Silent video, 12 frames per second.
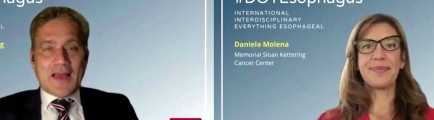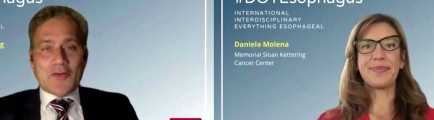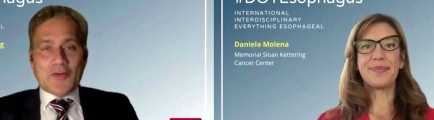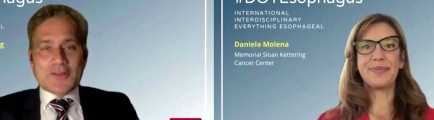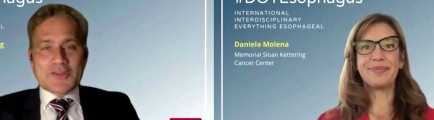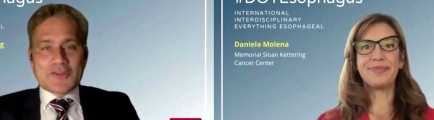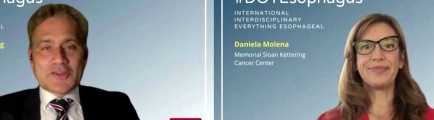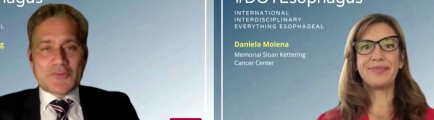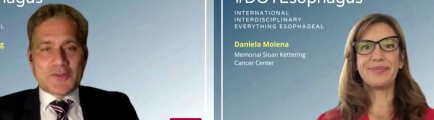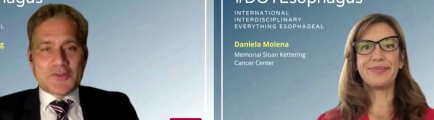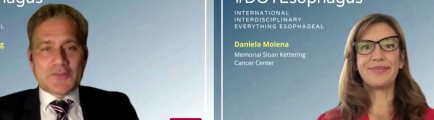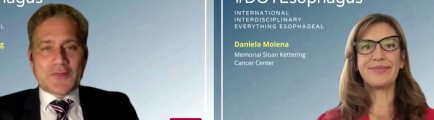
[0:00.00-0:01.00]
Speaker 1: Hello, this is
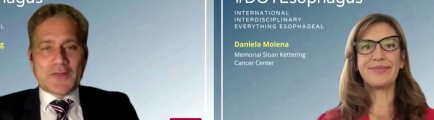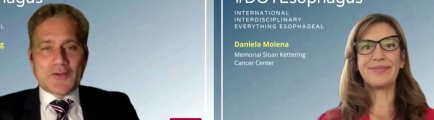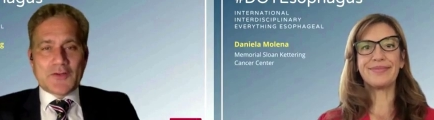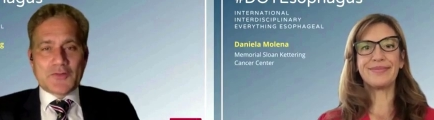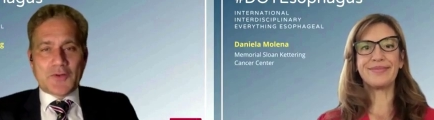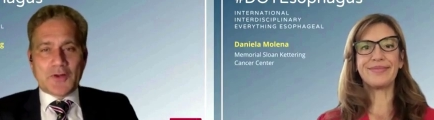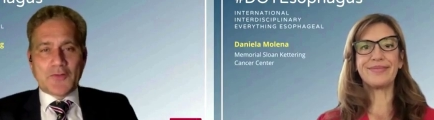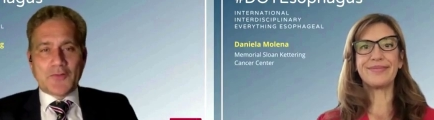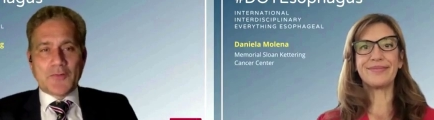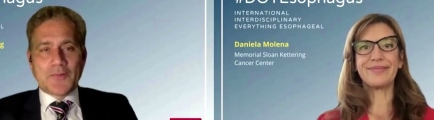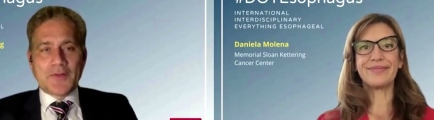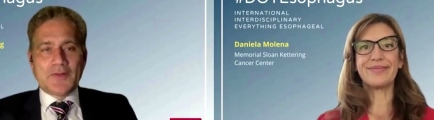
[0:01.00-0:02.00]
Richard van
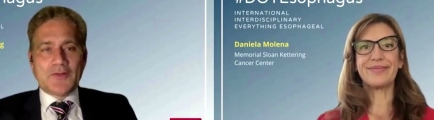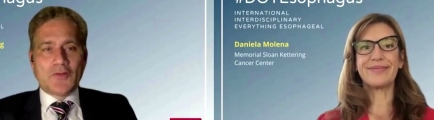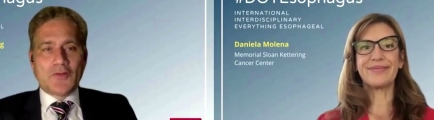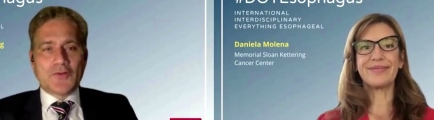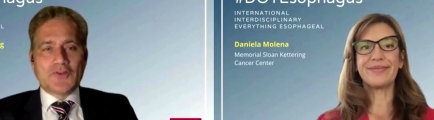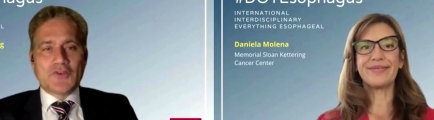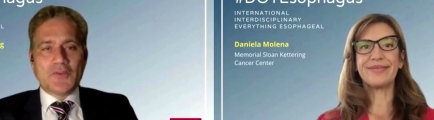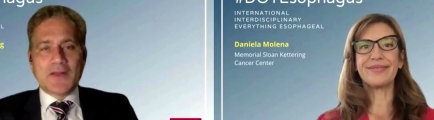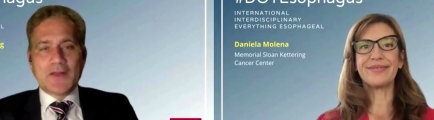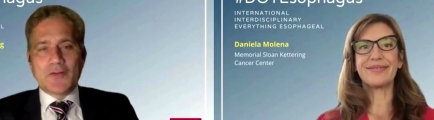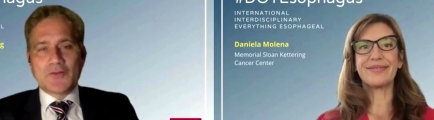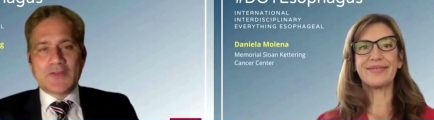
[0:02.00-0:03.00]
Hillegersberg from the University
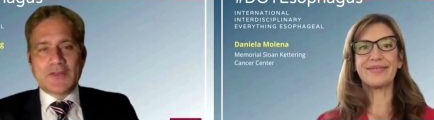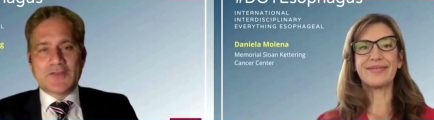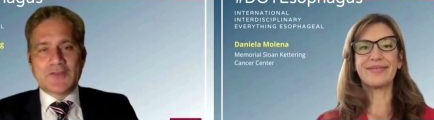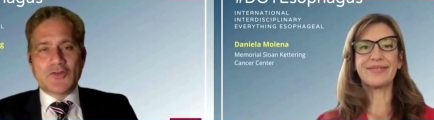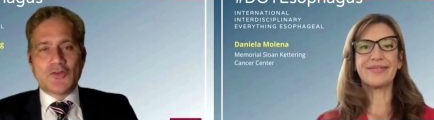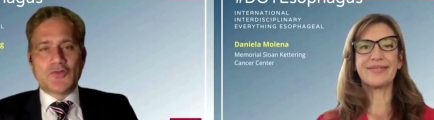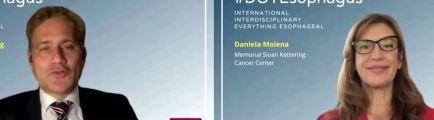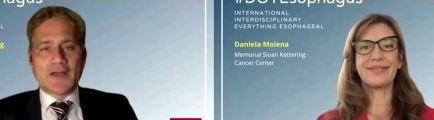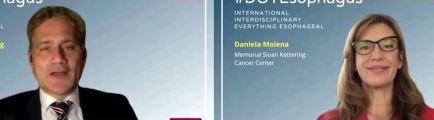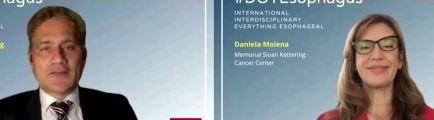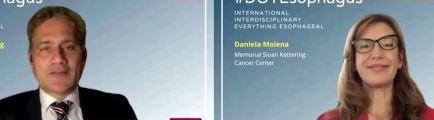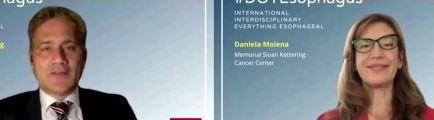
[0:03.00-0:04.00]
Medical Center
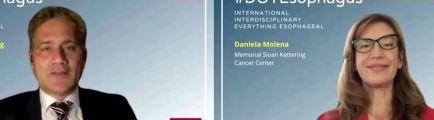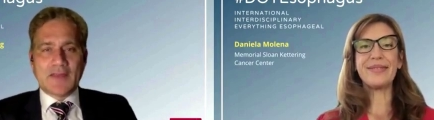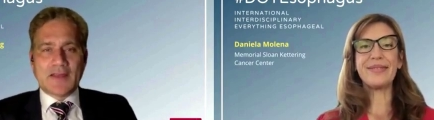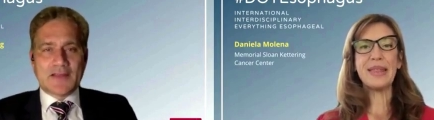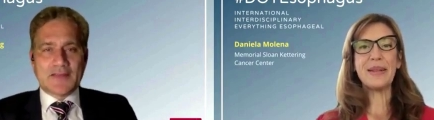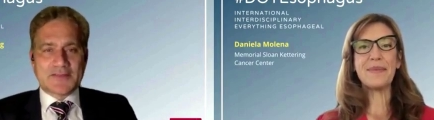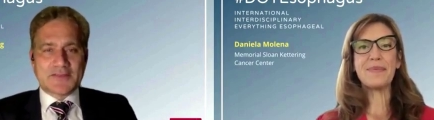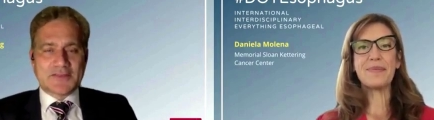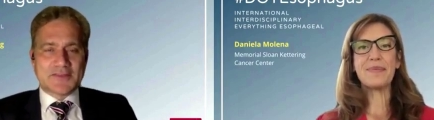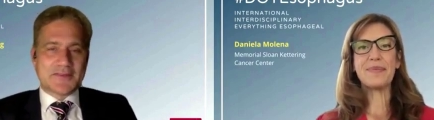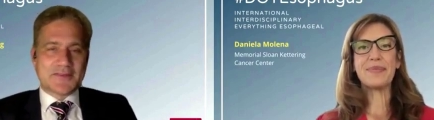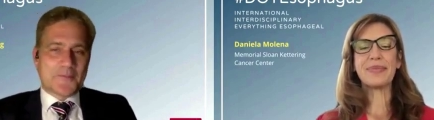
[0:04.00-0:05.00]
Utrecht, the Netherlands.
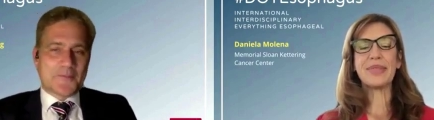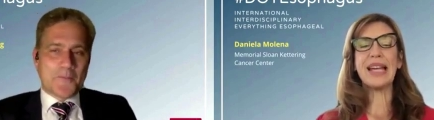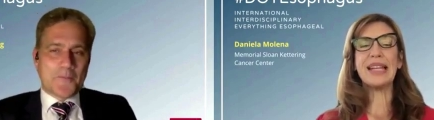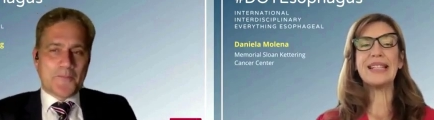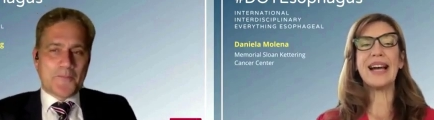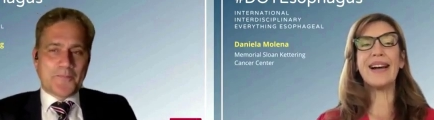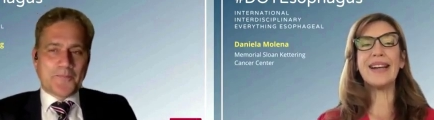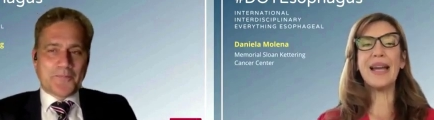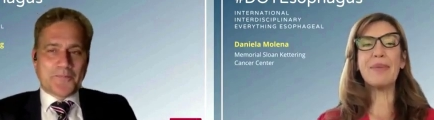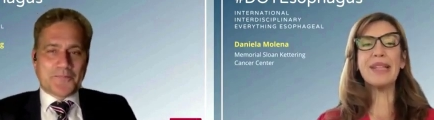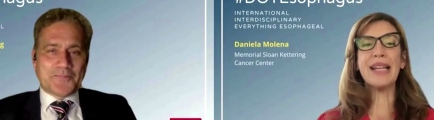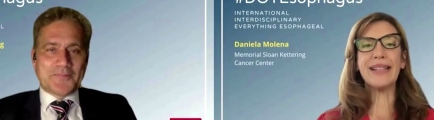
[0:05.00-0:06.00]
Speaker 2: And I
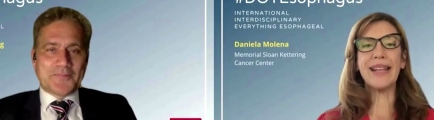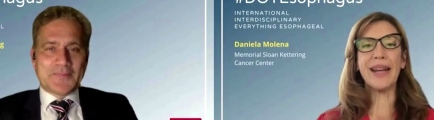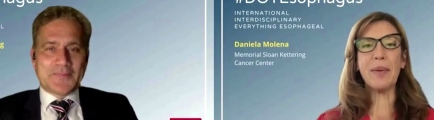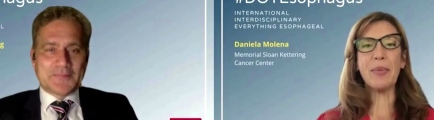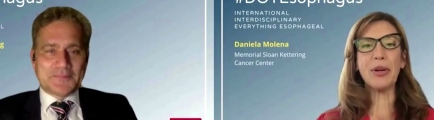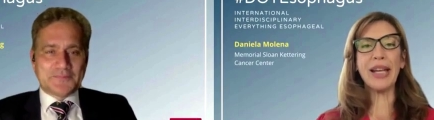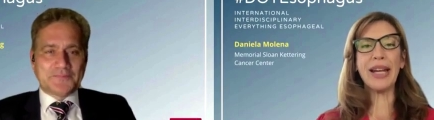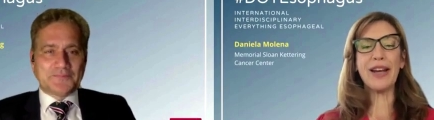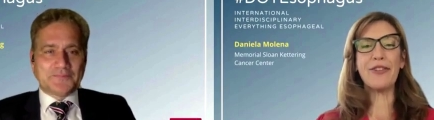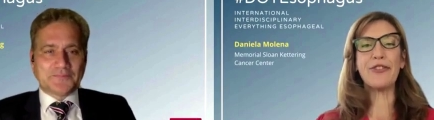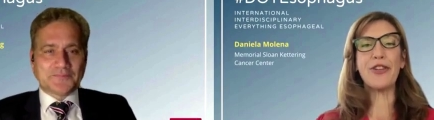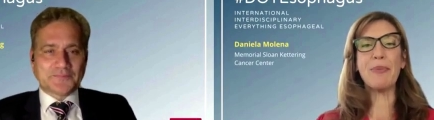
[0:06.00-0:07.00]
am Daniela
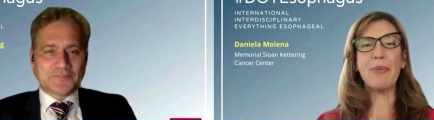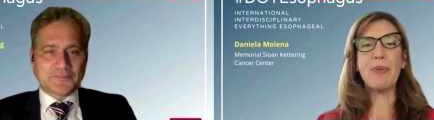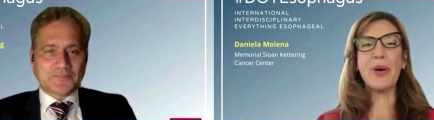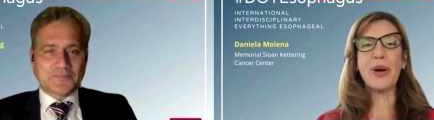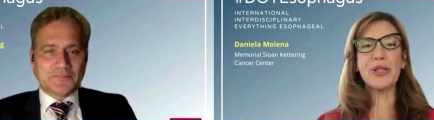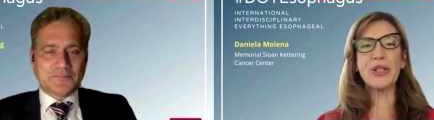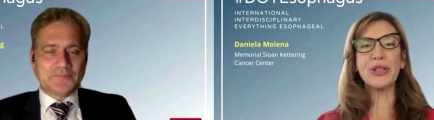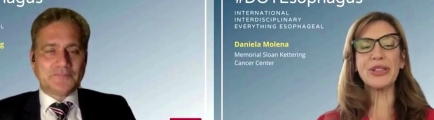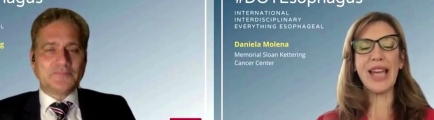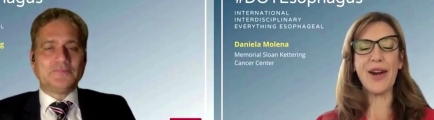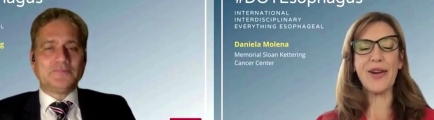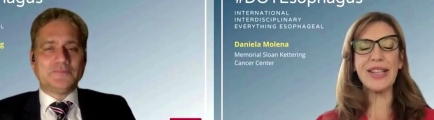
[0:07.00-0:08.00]
Molena from Memorial Sloan
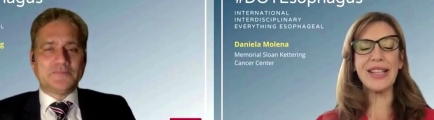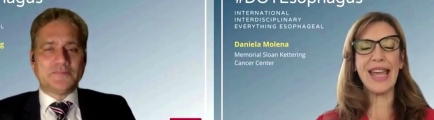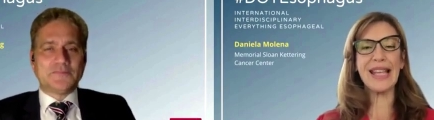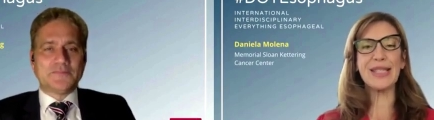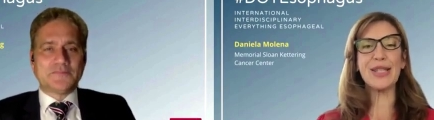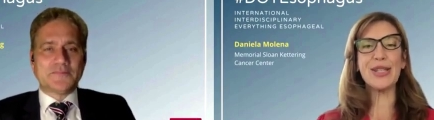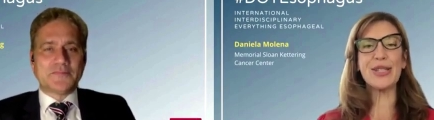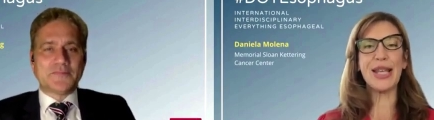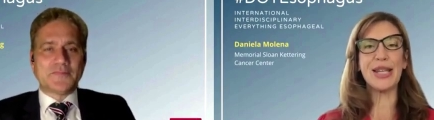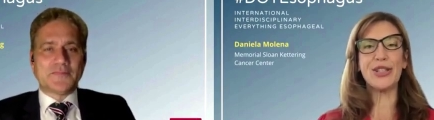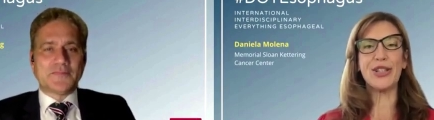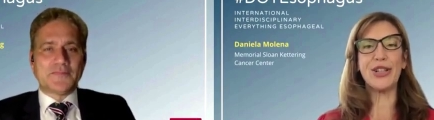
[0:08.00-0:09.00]
Kettering Cancer
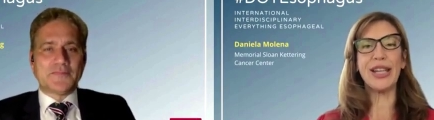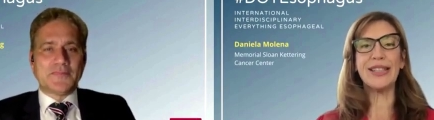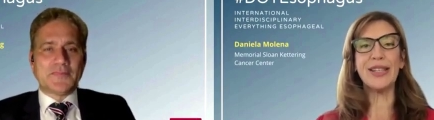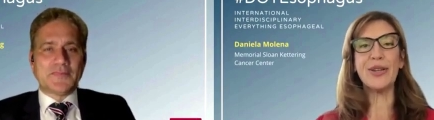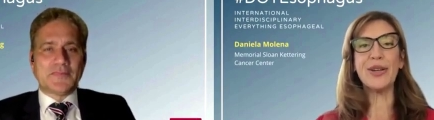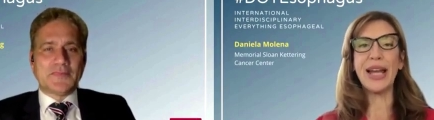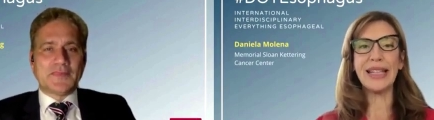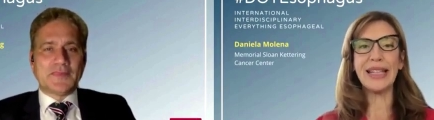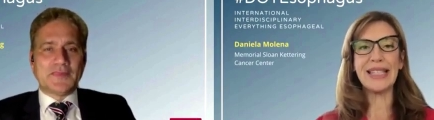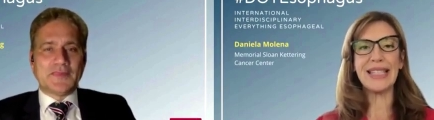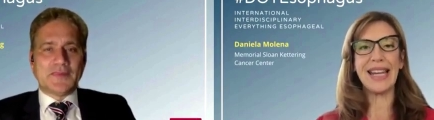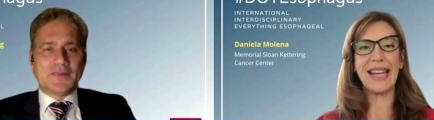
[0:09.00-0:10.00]
Center in the United
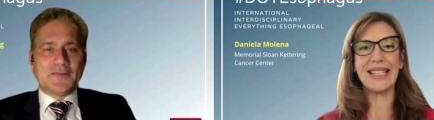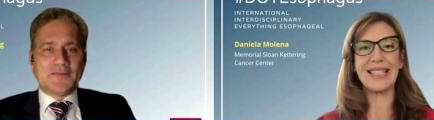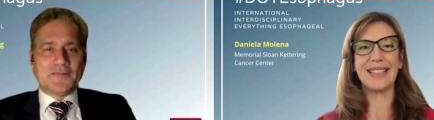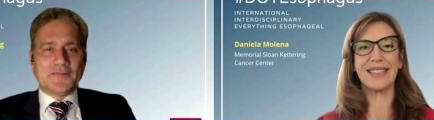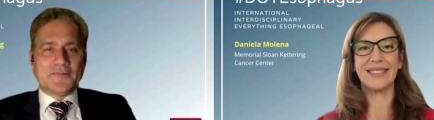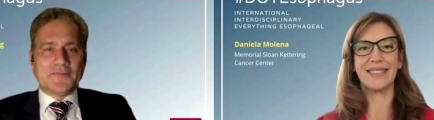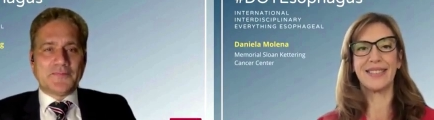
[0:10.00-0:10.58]
States.